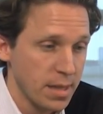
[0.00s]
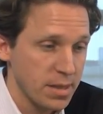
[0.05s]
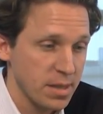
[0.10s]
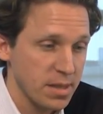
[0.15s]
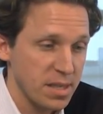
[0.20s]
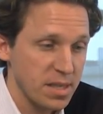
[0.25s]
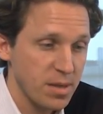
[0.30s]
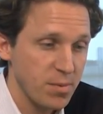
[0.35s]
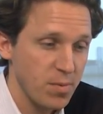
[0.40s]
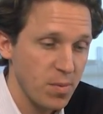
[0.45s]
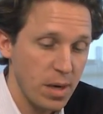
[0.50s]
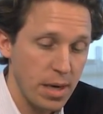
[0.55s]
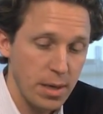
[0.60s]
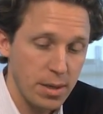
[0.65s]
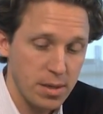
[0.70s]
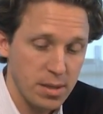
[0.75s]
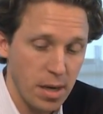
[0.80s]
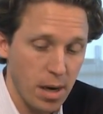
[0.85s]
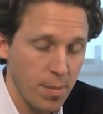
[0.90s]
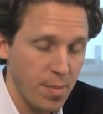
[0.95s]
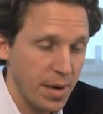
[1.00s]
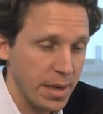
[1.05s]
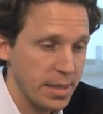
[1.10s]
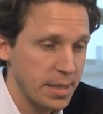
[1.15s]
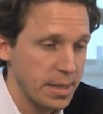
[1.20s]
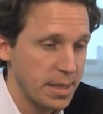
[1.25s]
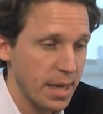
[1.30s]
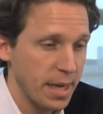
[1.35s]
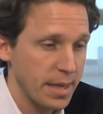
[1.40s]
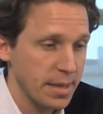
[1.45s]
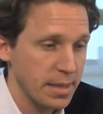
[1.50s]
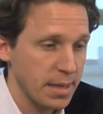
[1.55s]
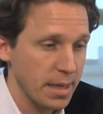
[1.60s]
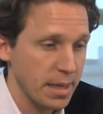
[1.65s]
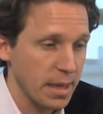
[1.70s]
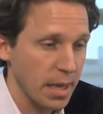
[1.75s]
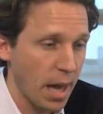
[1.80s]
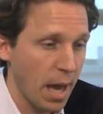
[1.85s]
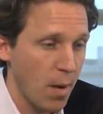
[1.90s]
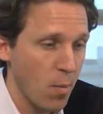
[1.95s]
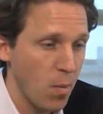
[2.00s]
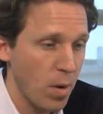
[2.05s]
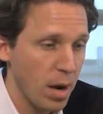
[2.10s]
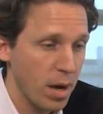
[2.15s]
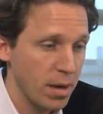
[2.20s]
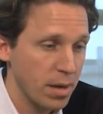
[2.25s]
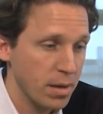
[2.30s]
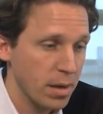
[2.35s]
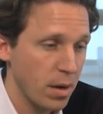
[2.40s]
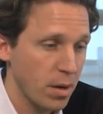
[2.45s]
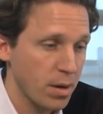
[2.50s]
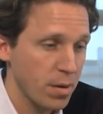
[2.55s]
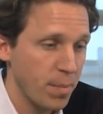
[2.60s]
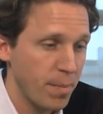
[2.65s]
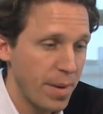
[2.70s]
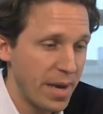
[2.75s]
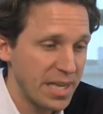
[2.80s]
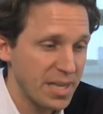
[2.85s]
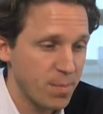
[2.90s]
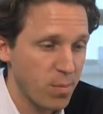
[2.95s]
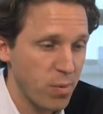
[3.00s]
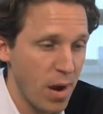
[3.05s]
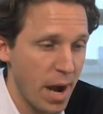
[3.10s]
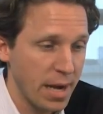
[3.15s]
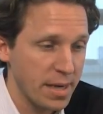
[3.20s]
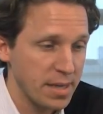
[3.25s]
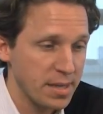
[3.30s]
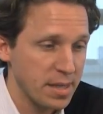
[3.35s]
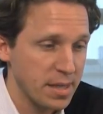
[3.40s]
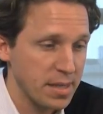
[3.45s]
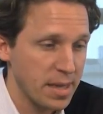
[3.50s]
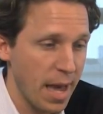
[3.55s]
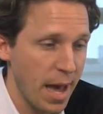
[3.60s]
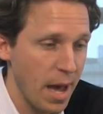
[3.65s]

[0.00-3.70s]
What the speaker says: So this is really the topic today, is like, what are the best practices?